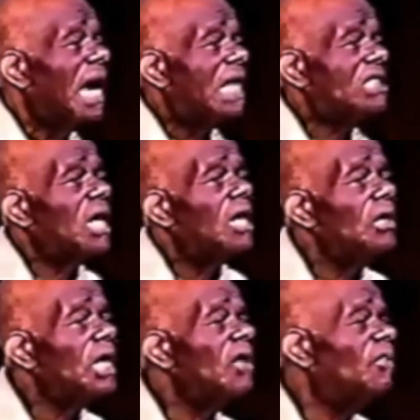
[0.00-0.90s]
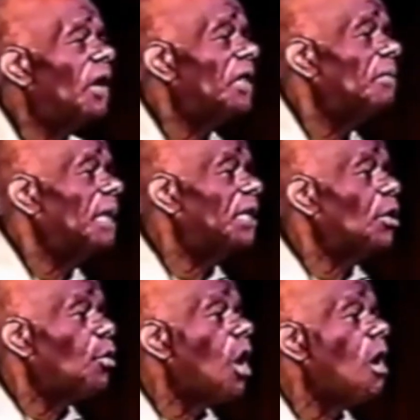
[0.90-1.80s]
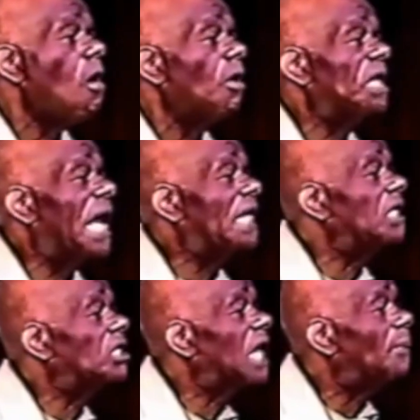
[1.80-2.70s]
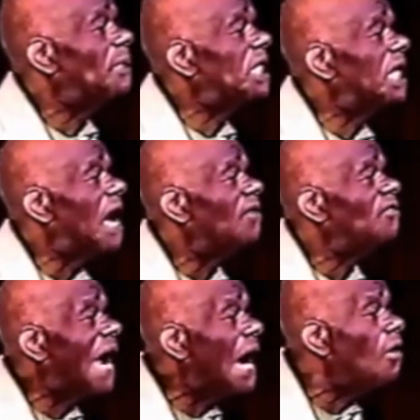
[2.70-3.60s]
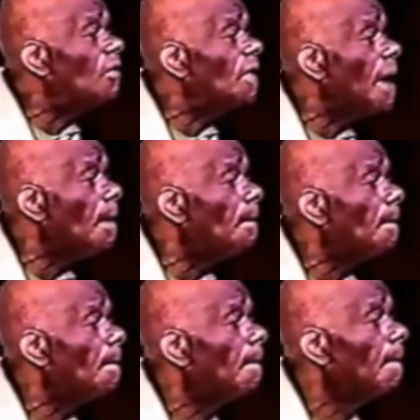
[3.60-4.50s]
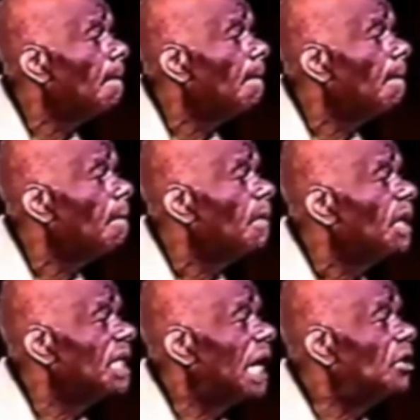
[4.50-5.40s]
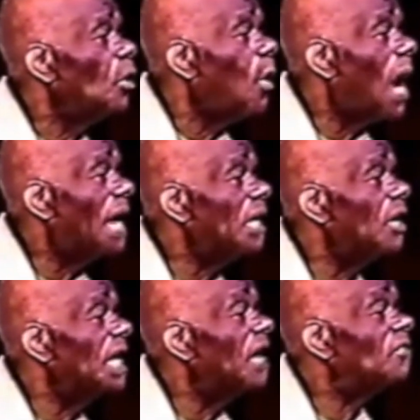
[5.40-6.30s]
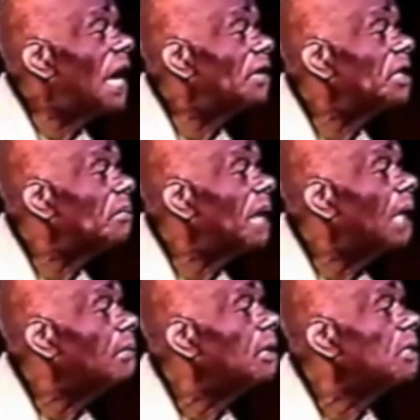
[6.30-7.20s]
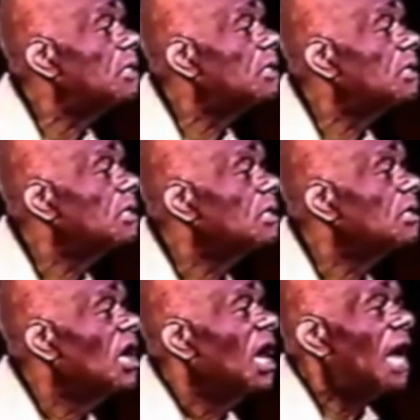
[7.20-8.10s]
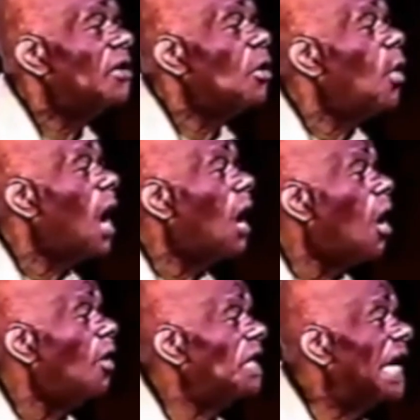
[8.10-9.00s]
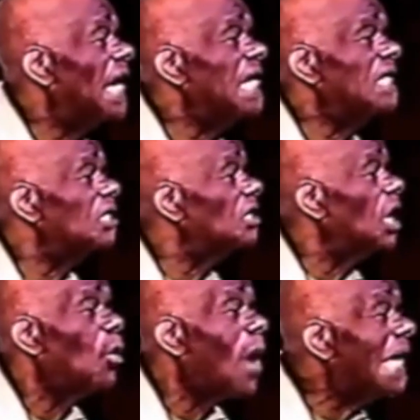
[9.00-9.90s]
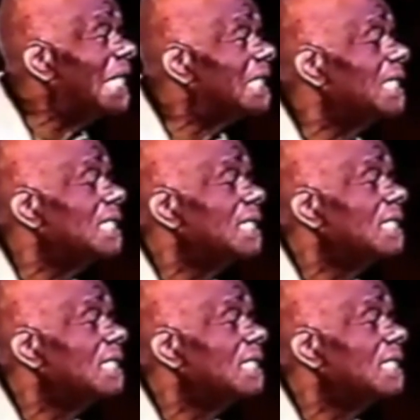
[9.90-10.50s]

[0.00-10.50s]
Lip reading: I started looking for them in the world, and I didn't stop until I found them. And I know why they were left out of the Bible. I know why all the angels are white.